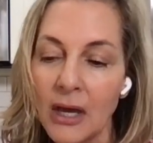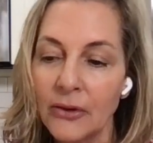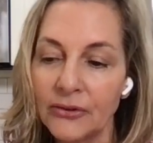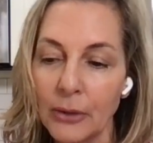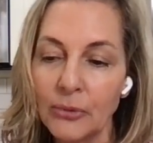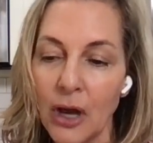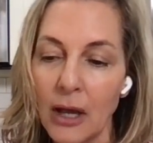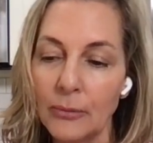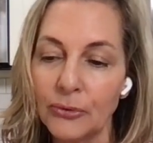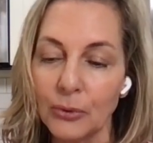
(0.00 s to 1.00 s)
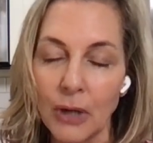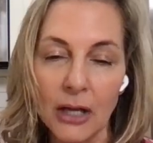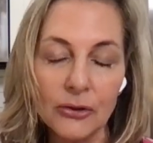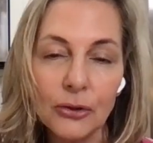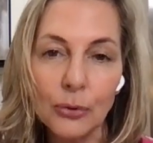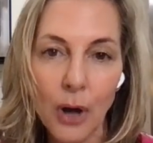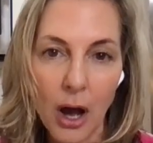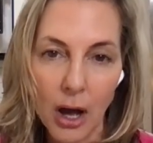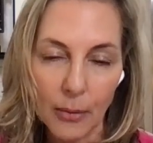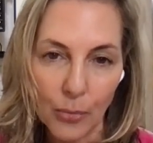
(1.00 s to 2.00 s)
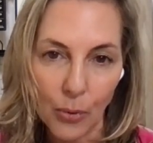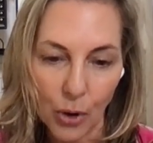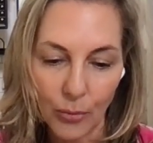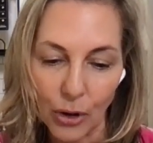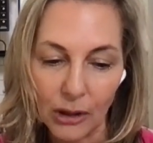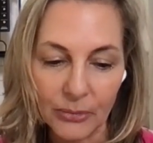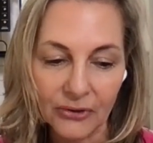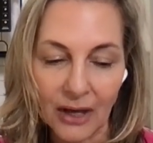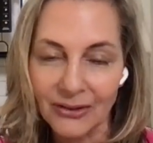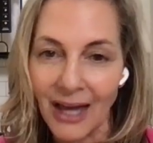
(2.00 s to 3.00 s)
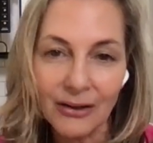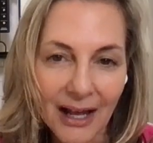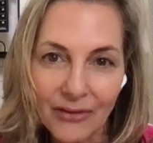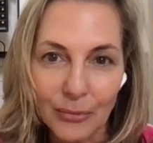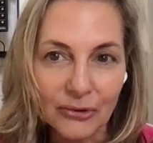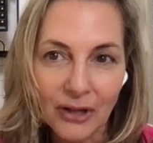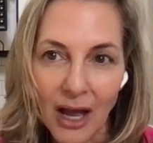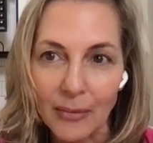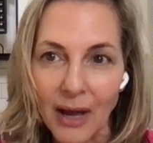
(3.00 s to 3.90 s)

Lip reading: Sometimes when I do warm oil massage, I don't have that much time.